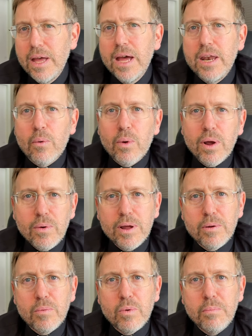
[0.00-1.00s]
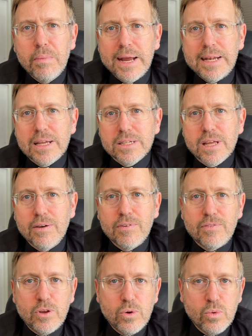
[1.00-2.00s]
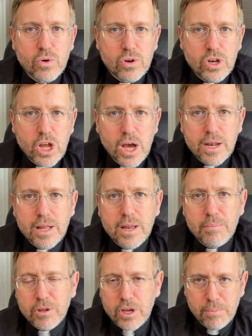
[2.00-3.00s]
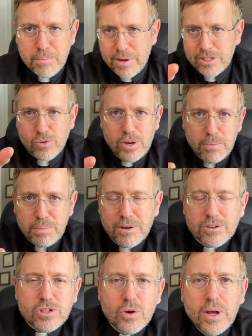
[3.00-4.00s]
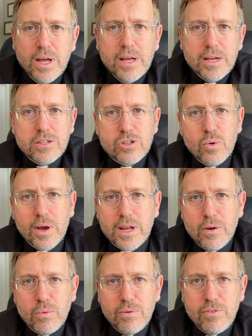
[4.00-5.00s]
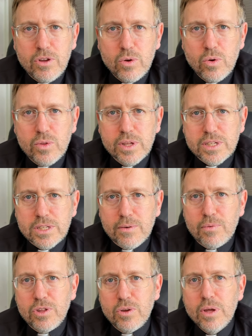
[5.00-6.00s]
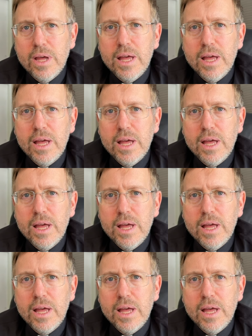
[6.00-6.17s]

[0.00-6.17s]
Now, what I want to remind us of, if you were not, I'm looking up my screen up here so I can review this stuff with you.